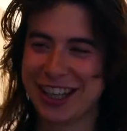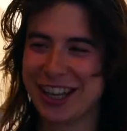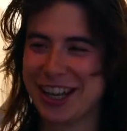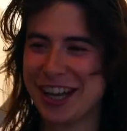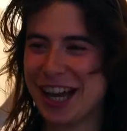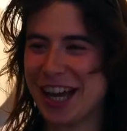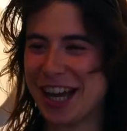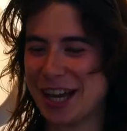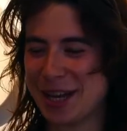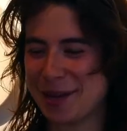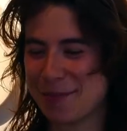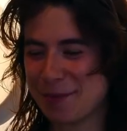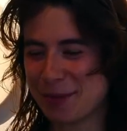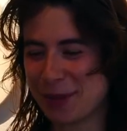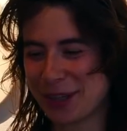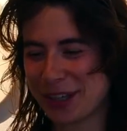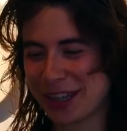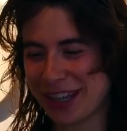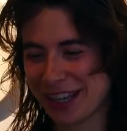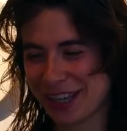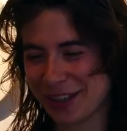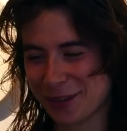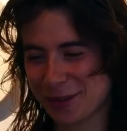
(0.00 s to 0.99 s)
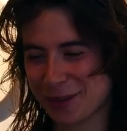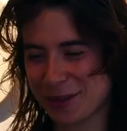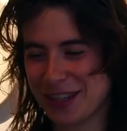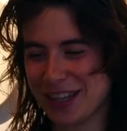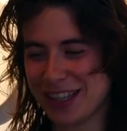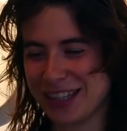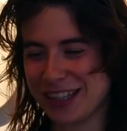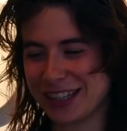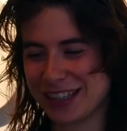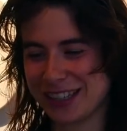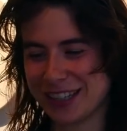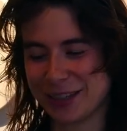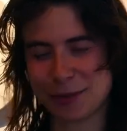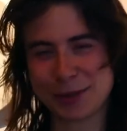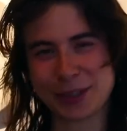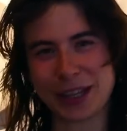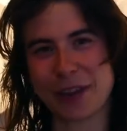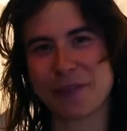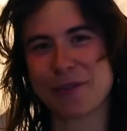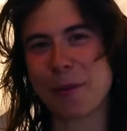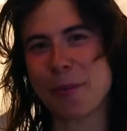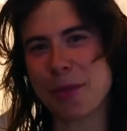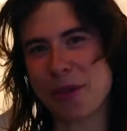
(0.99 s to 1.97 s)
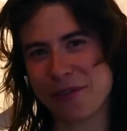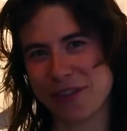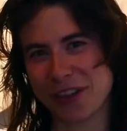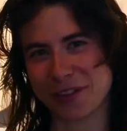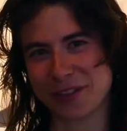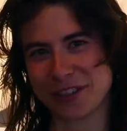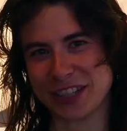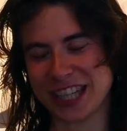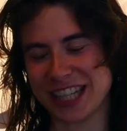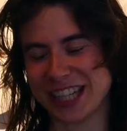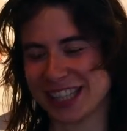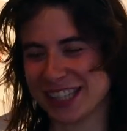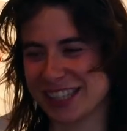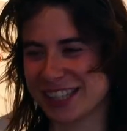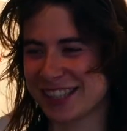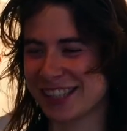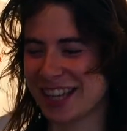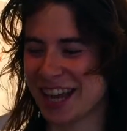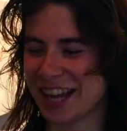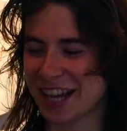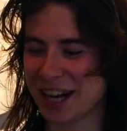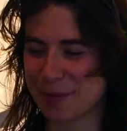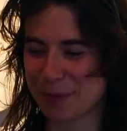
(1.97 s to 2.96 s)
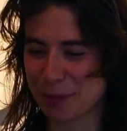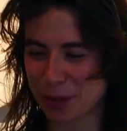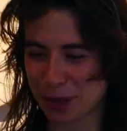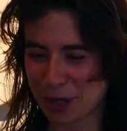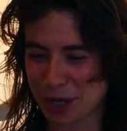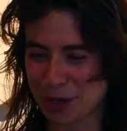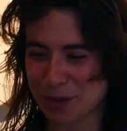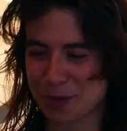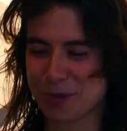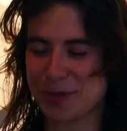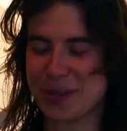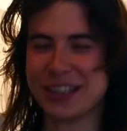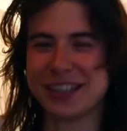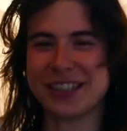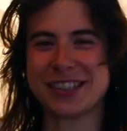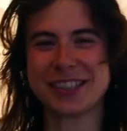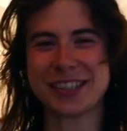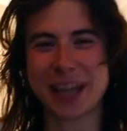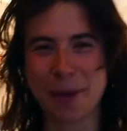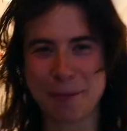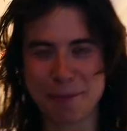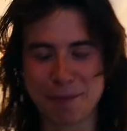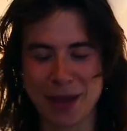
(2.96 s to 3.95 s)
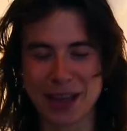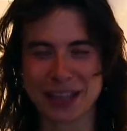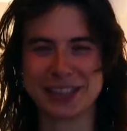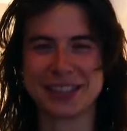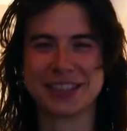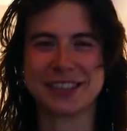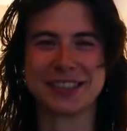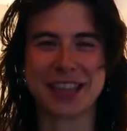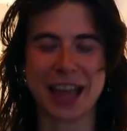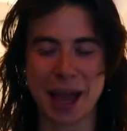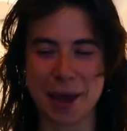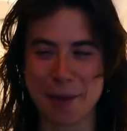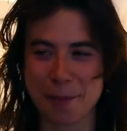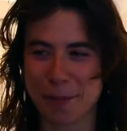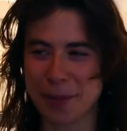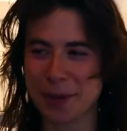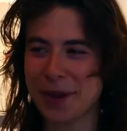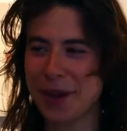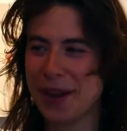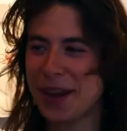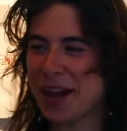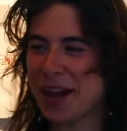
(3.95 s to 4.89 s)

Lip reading: I'm looking through it was like from the 50s, and I'm looking through these step-by-step